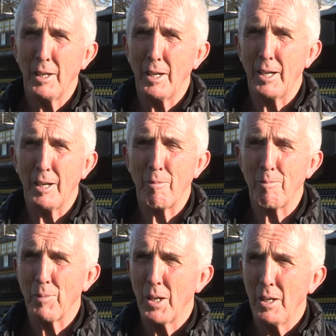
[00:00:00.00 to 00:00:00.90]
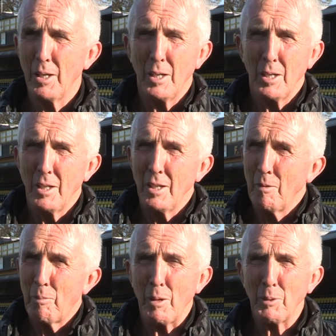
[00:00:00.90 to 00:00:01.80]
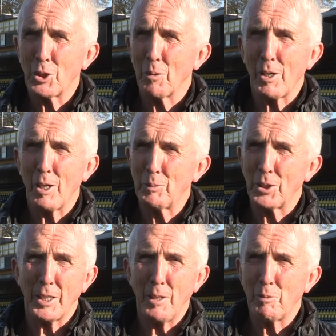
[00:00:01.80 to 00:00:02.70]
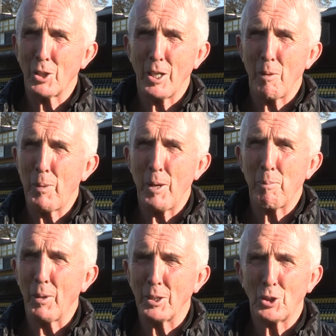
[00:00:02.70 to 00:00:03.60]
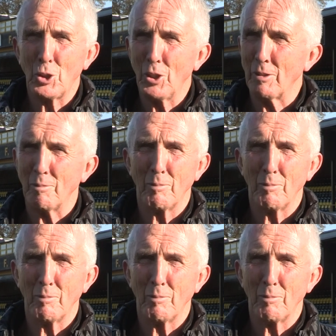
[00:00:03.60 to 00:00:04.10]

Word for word: Um, premiership clubs that keep trying to pay players, Stuart,